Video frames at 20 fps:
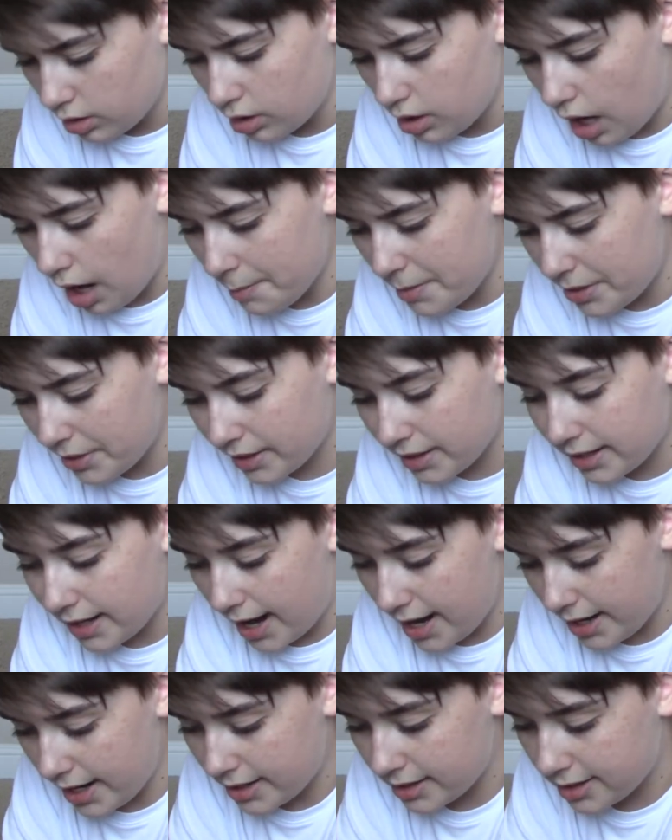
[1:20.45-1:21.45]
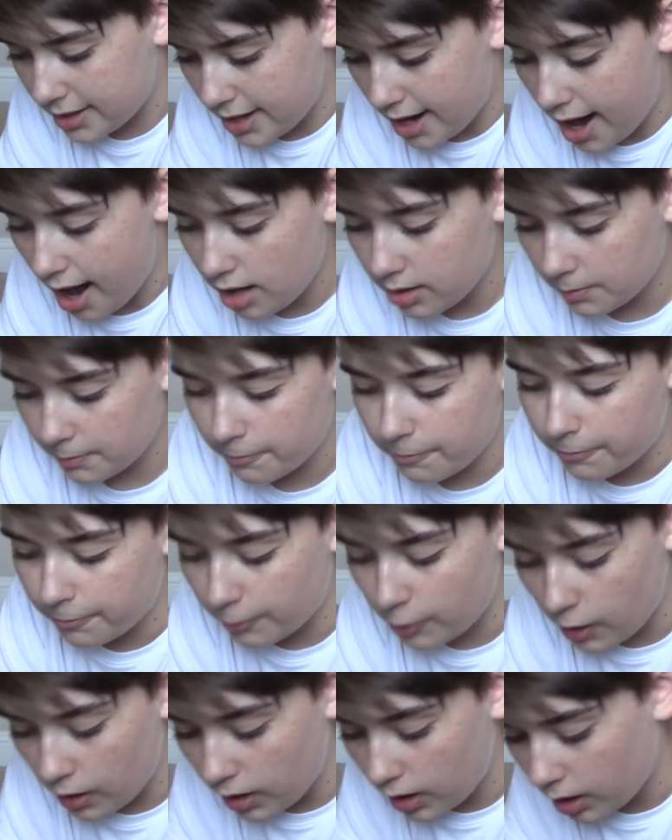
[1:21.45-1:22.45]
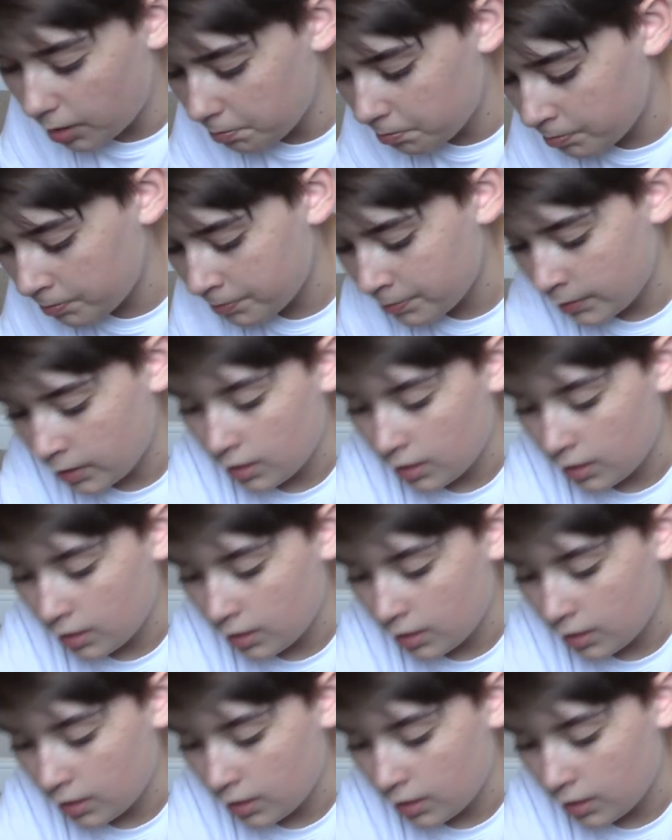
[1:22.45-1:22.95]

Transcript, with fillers: Um, and the guy I got them from